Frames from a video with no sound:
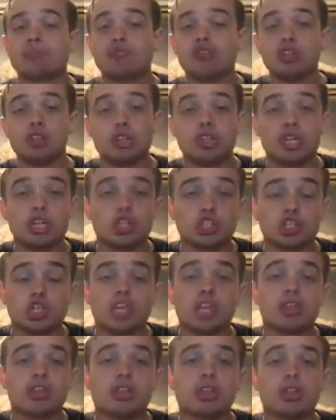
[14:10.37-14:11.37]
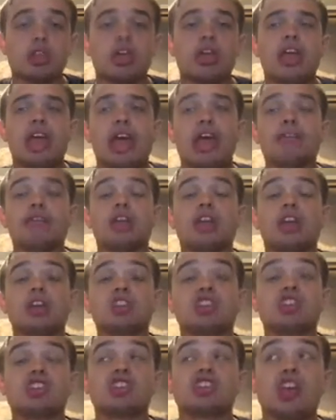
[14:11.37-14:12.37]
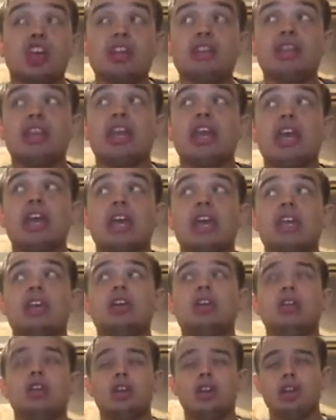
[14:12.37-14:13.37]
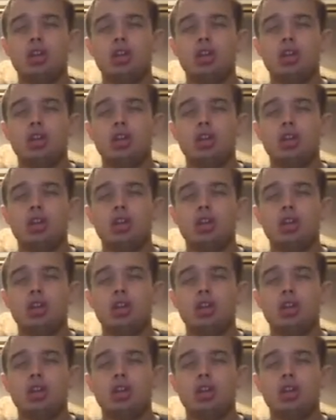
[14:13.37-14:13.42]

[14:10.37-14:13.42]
predictions, and then on Sunday,